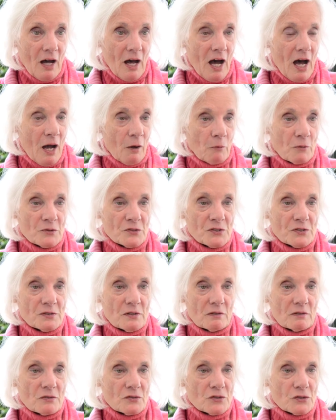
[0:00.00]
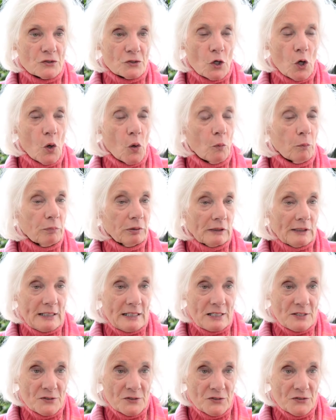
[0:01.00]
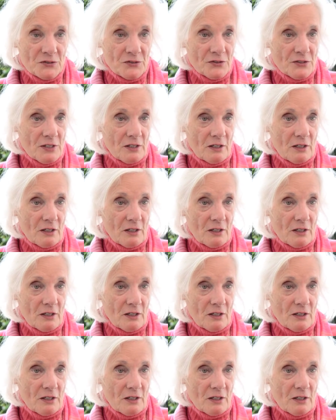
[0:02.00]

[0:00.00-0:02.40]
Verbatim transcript: I was so pleased